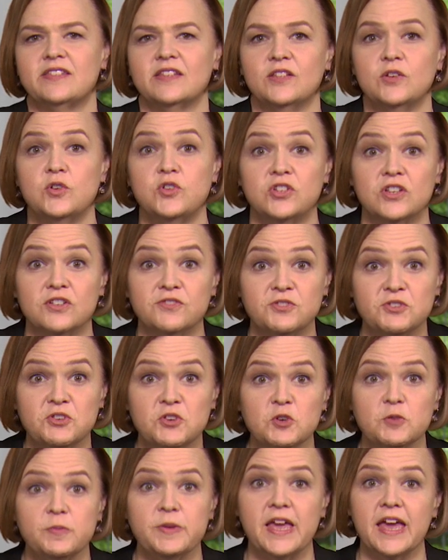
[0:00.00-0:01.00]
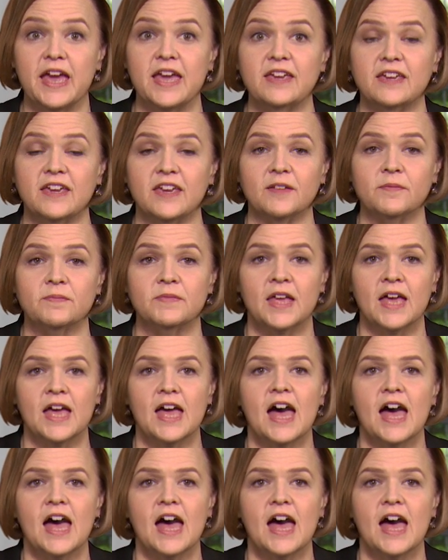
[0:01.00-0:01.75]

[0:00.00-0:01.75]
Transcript: solutions you'll be hanging.